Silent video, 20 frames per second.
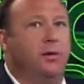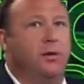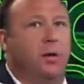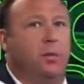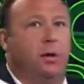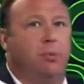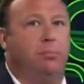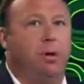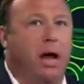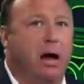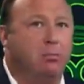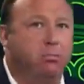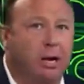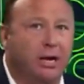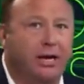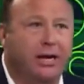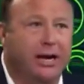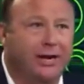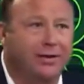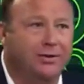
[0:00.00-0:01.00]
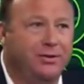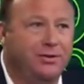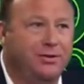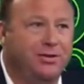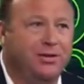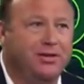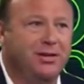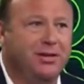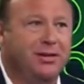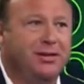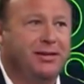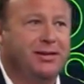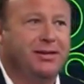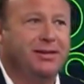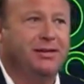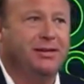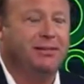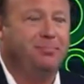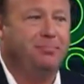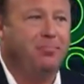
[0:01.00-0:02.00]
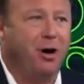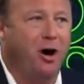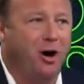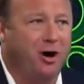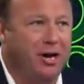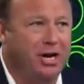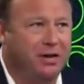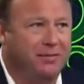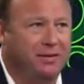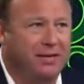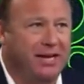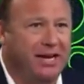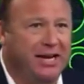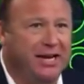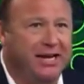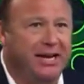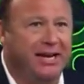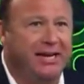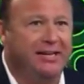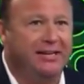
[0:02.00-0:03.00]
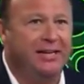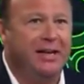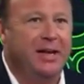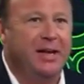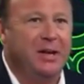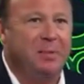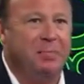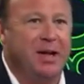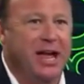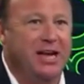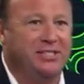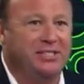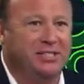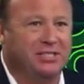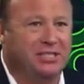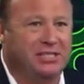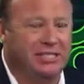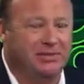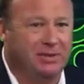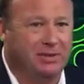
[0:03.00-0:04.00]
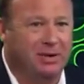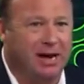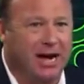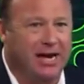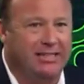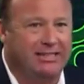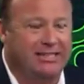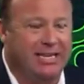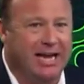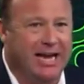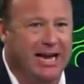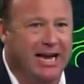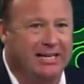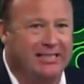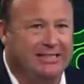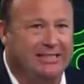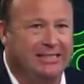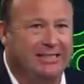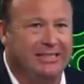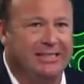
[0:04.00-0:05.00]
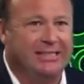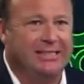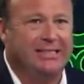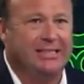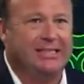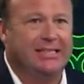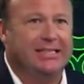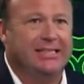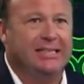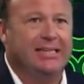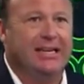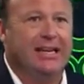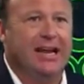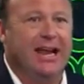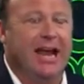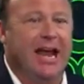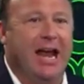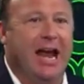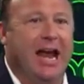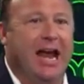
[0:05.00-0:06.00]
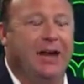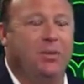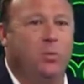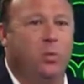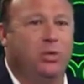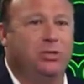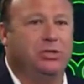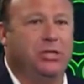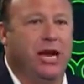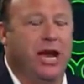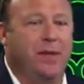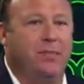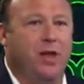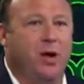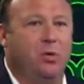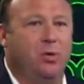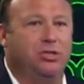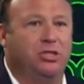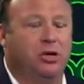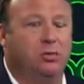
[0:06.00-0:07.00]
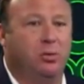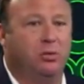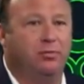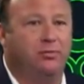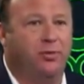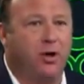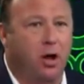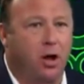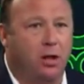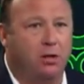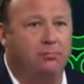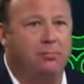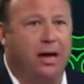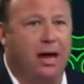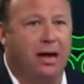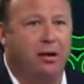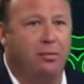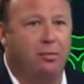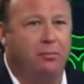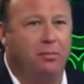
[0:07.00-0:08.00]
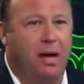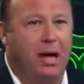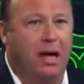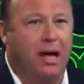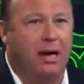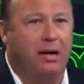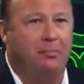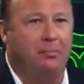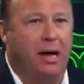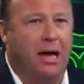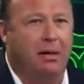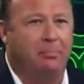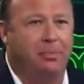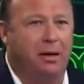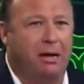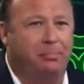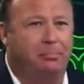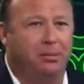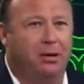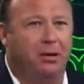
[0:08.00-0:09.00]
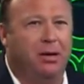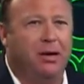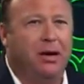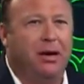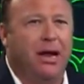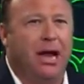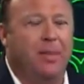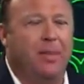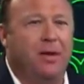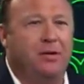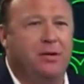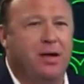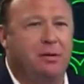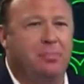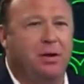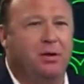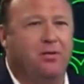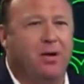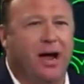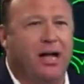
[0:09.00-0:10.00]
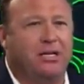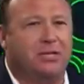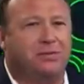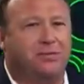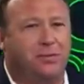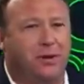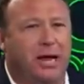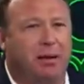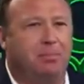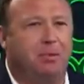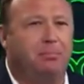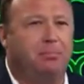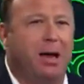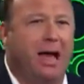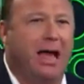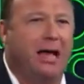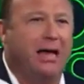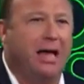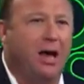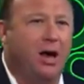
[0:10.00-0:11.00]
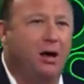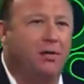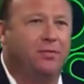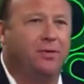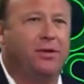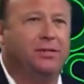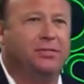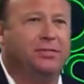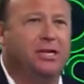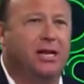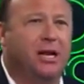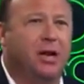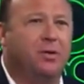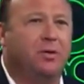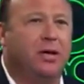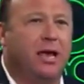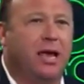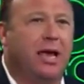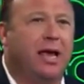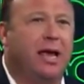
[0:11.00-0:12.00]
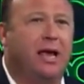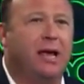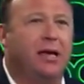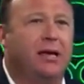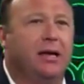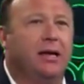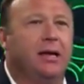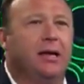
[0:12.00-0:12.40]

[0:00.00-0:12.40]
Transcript: the Republicans, the Party of Lincoln, passed the Civil Rights Act, and there was a revolt by people, and the Democrats flipped back over and said, okay,